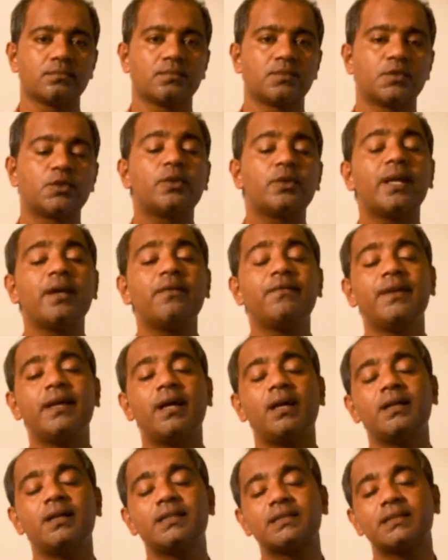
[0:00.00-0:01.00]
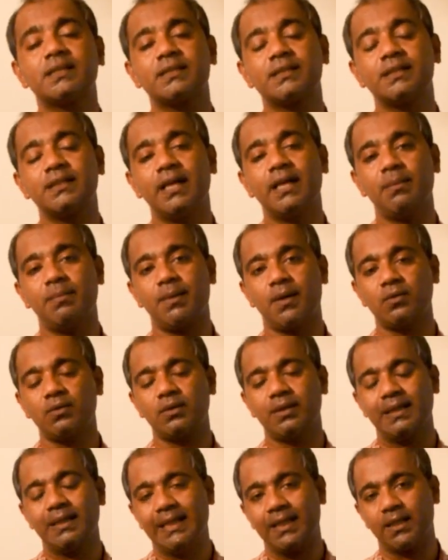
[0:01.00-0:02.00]
Today we are discussing
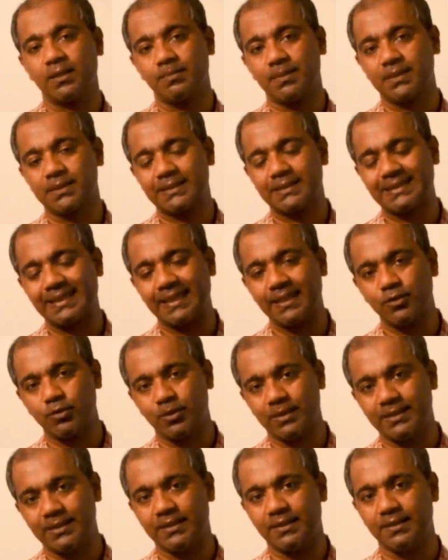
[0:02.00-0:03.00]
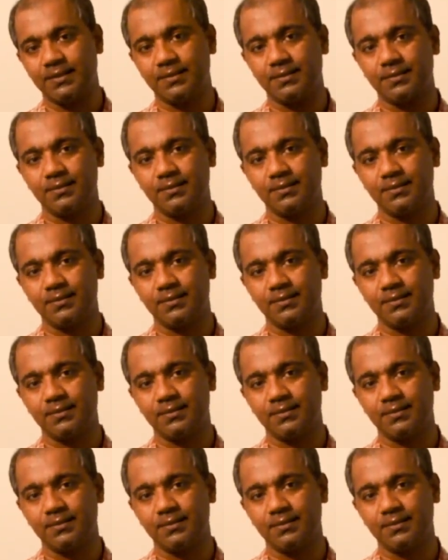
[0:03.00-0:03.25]
about Airbus 320.